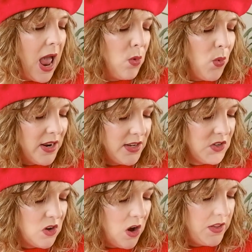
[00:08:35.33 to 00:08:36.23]
And when I
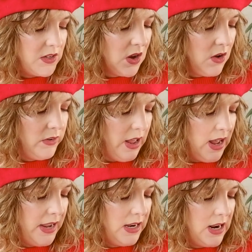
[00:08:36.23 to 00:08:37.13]
saw this
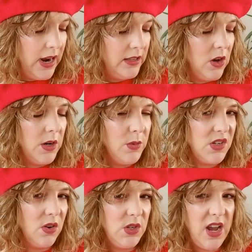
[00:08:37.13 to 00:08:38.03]
online, I thought it
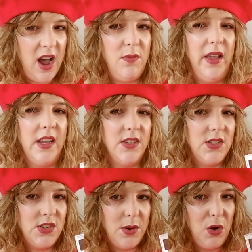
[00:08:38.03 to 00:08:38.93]
was going to have like a
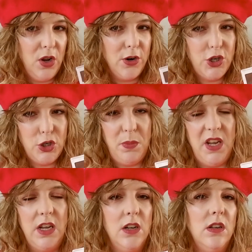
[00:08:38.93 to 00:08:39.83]
similar
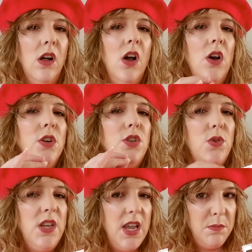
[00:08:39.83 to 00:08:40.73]
spiel
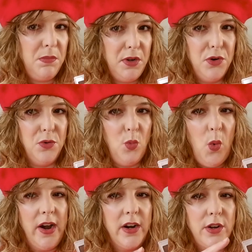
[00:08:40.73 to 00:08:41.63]
to the In Bloom,
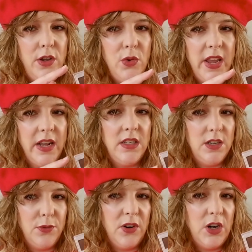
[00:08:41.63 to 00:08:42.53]
where you get
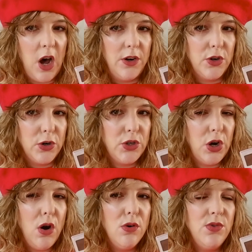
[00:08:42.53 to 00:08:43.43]
different
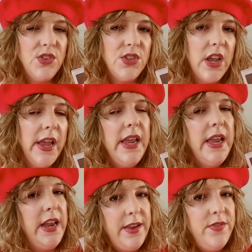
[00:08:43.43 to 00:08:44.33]
undertones
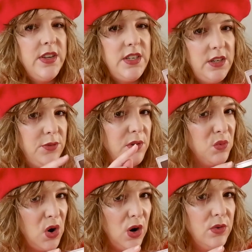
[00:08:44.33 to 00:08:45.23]
in the
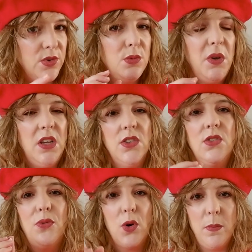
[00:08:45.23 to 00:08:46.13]
different rows,
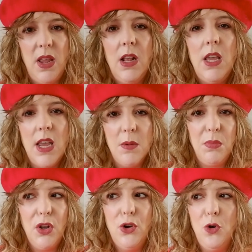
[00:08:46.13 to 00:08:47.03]
because for me the In
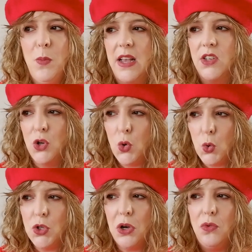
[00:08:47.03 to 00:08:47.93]
Bloom has a
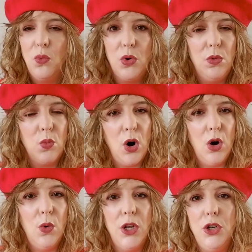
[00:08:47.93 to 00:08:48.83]
cool tone
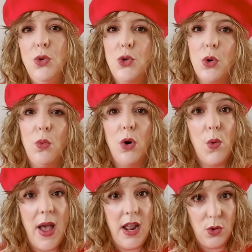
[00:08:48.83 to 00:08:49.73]
row, a neutral
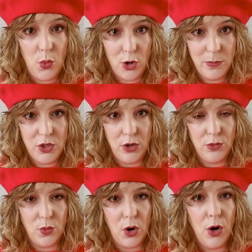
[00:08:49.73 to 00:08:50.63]
row, and a warm
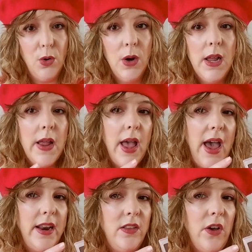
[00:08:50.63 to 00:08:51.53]
toned row,
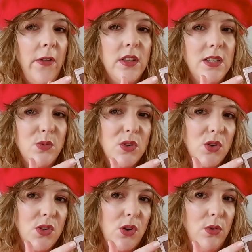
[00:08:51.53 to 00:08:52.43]
and I thought that this was
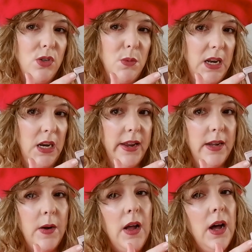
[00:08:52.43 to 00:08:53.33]
also going to be
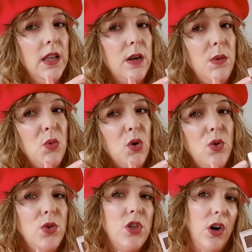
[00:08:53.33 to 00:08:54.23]
like a little bit more
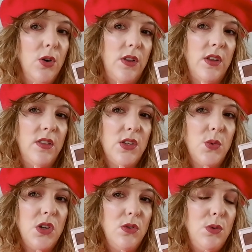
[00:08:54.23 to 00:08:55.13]
cool tone, and then this
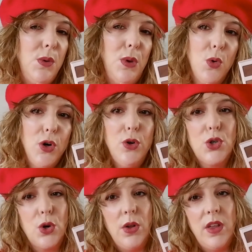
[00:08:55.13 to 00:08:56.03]
was going to be a bit more
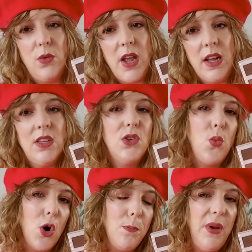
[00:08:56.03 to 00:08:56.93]
neutral, and then we had
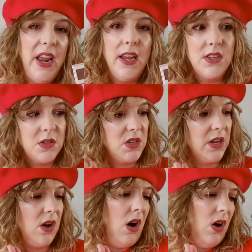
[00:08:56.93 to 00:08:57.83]
these warm pinks, and I was
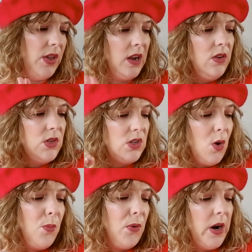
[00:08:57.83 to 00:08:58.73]
like, oh, that looks
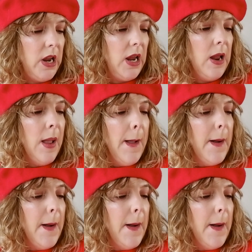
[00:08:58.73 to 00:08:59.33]
so pretty.